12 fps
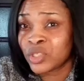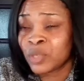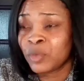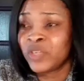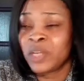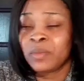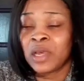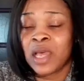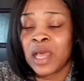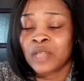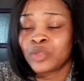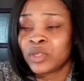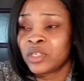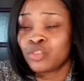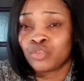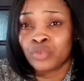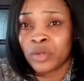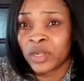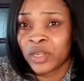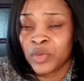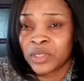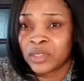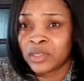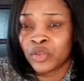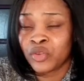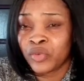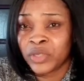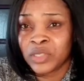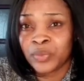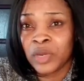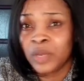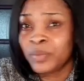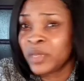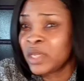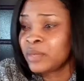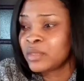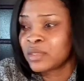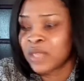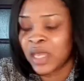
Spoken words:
Some of them are actually struggling with security problems.